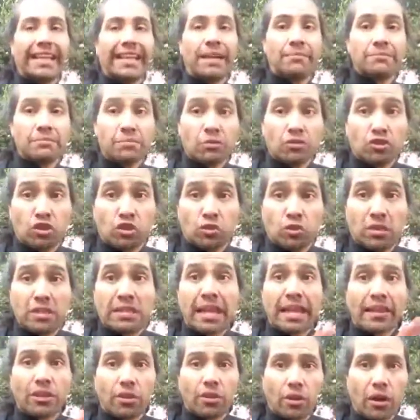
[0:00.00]
I'm supposed to do this
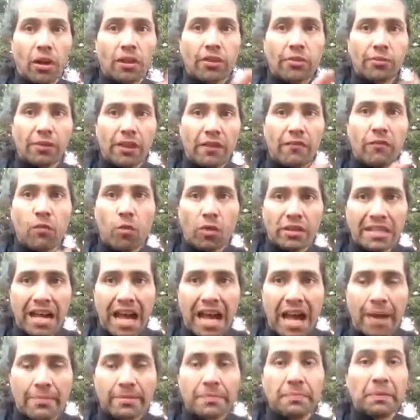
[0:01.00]
like 3 or 4
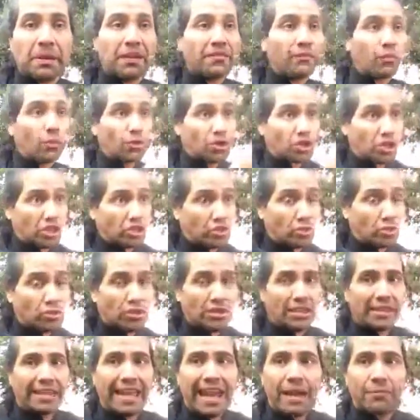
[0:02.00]
times, but unfortunately, due to
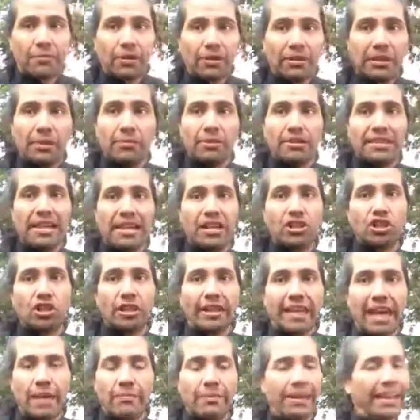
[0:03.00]
the camera limitation, the
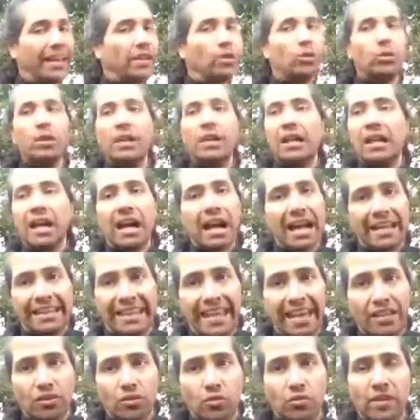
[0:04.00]
camera angle, I
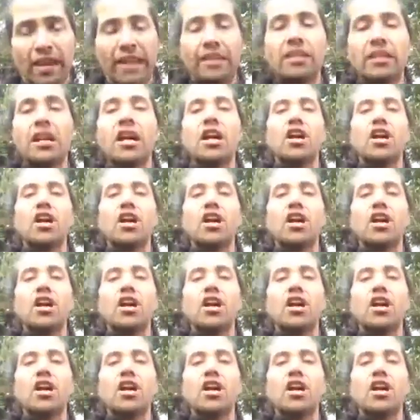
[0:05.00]
can't do that.